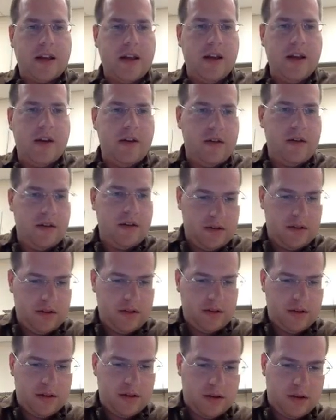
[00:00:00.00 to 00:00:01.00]
here,
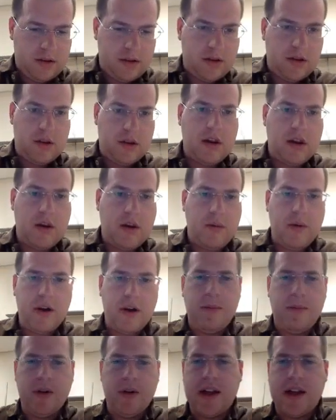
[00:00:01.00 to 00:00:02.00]
and we're
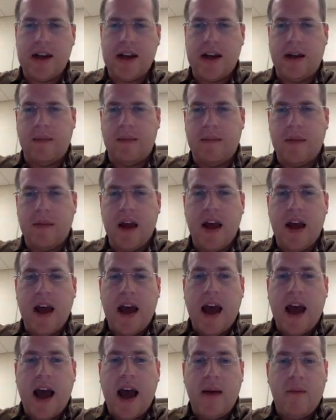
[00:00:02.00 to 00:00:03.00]
going to put that in.
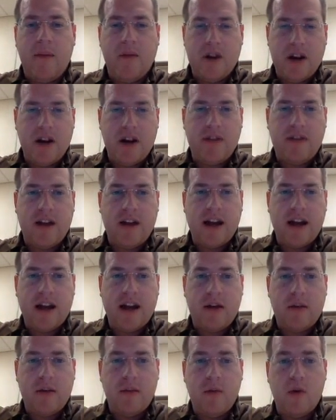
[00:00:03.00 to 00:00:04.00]
And we're going to find
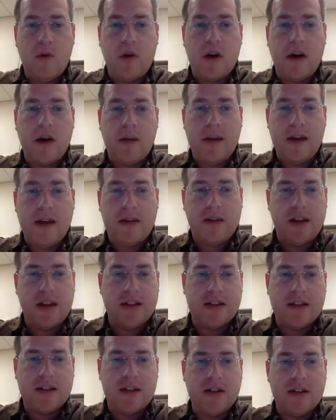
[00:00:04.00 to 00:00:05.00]
out more about
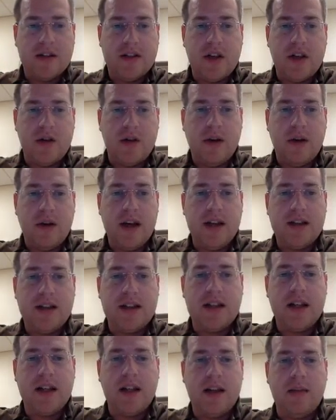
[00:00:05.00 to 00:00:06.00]
this. So it's
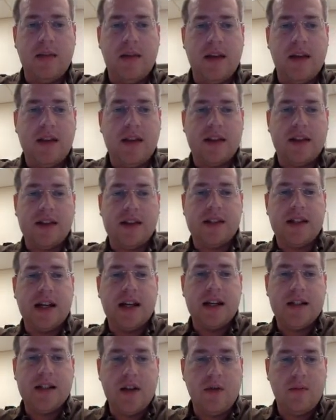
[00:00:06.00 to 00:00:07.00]
telling me that the
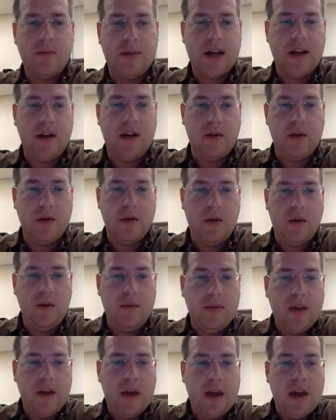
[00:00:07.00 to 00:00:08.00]
site is owned by Google.
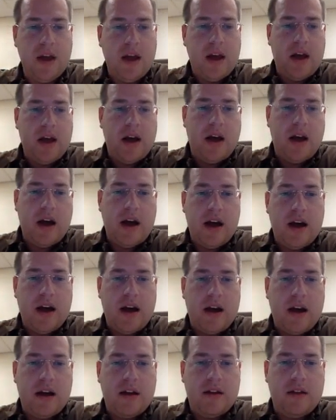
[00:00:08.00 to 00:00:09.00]

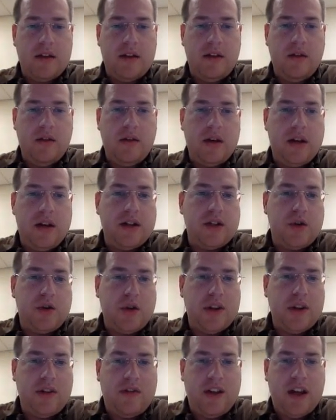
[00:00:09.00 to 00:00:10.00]
You can
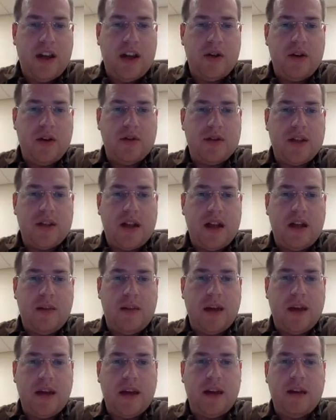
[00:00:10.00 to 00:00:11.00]
enjoy the videos in a
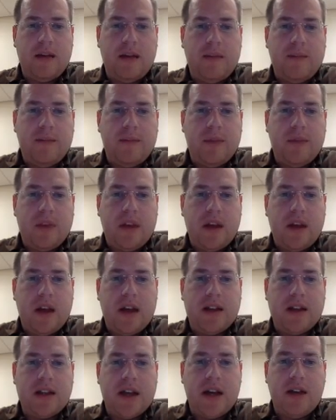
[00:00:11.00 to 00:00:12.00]
bit.
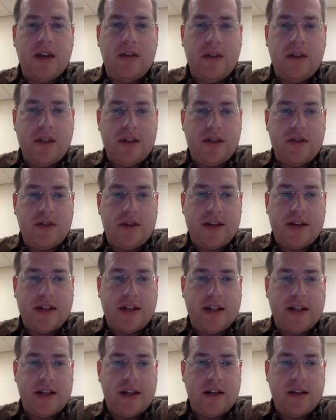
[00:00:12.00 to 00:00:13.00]
It's
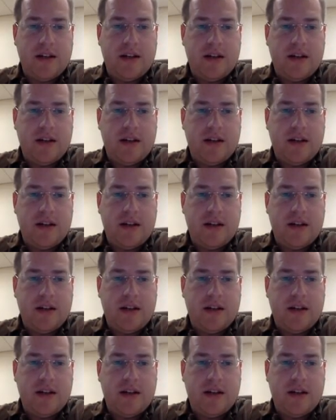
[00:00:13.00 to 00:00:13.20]
unrestricted.